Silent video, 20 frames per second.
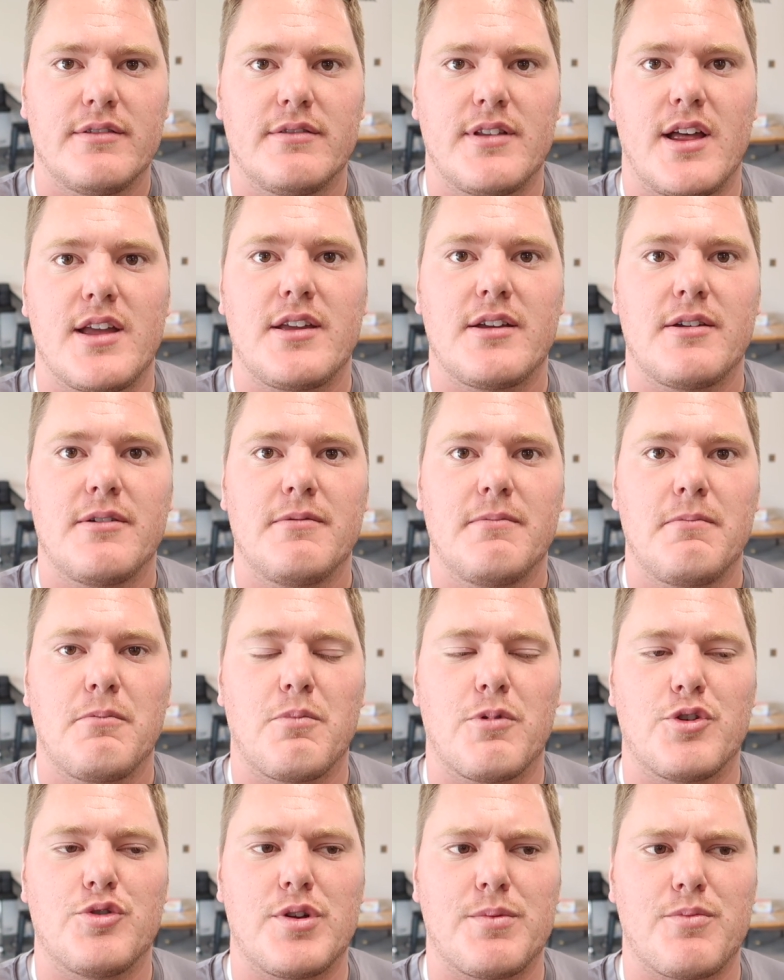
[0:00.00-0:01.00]
like,
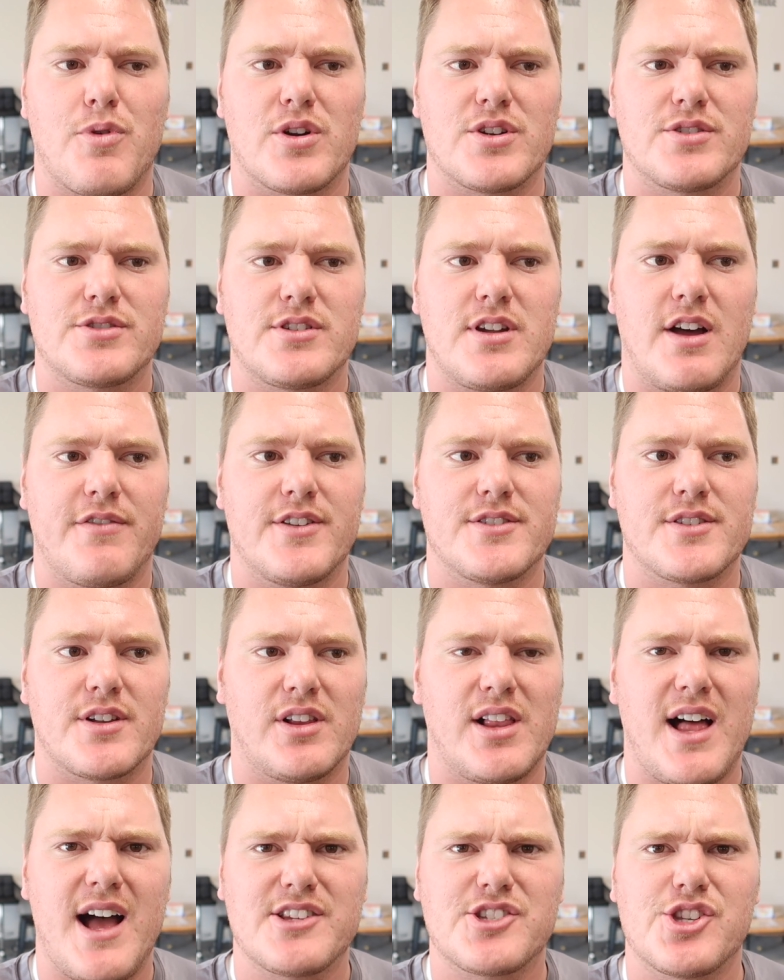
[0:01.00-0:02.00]
we're doing more stuff as a
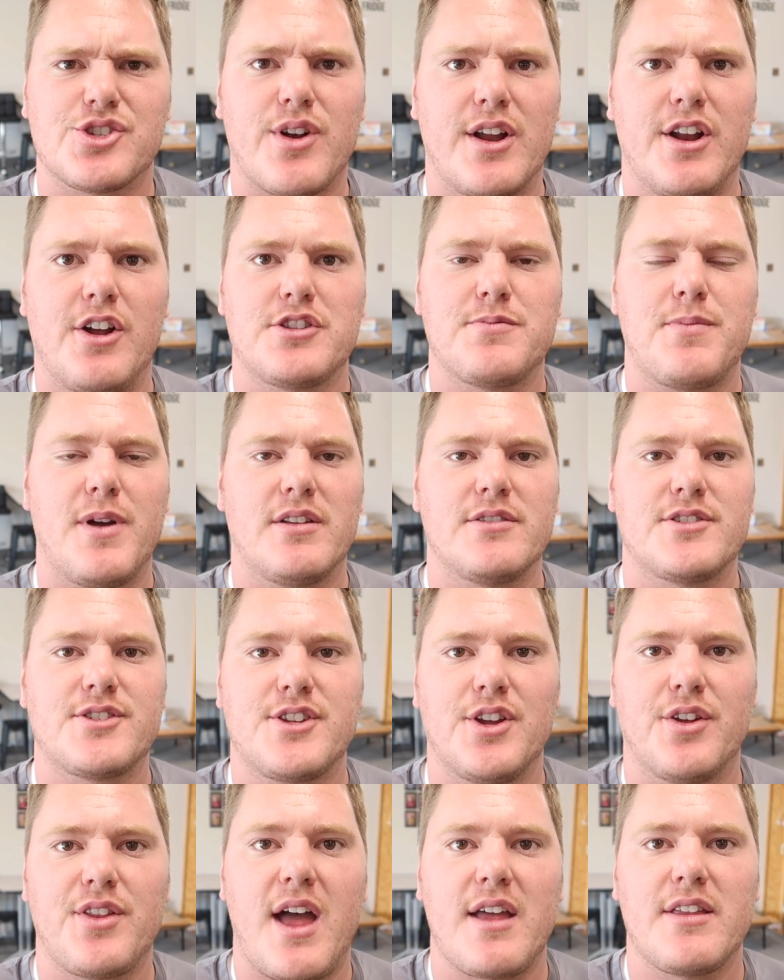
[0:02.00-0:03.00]
class, because right now it's been
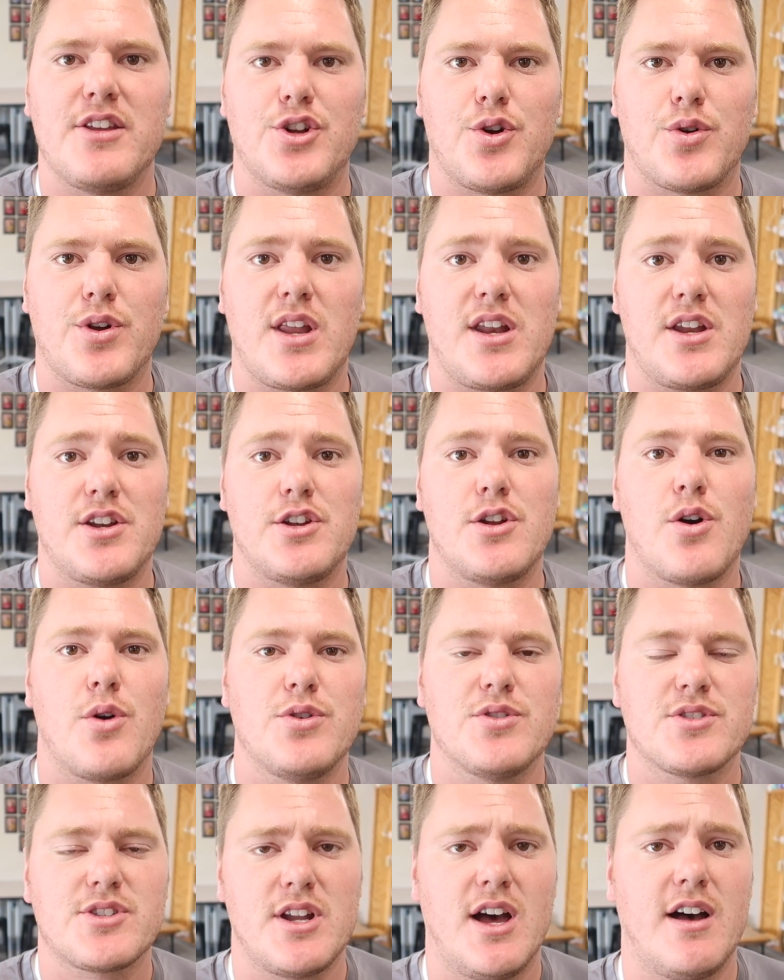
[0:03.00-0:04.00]
still that, you know, getting to know
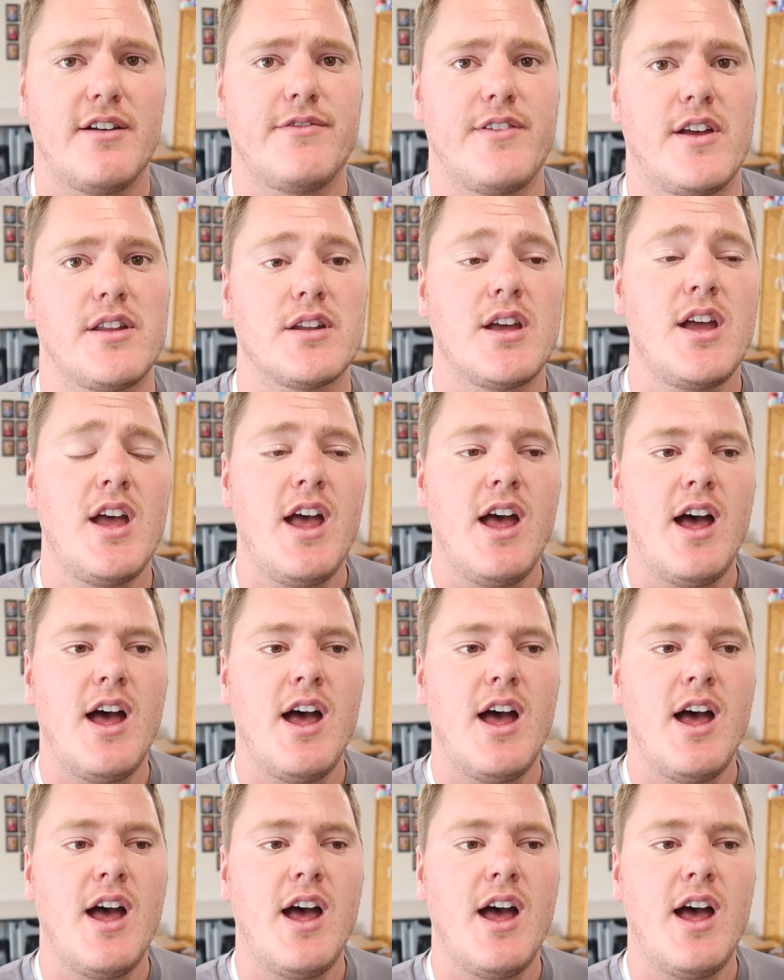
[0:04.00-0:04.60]
you stuff, and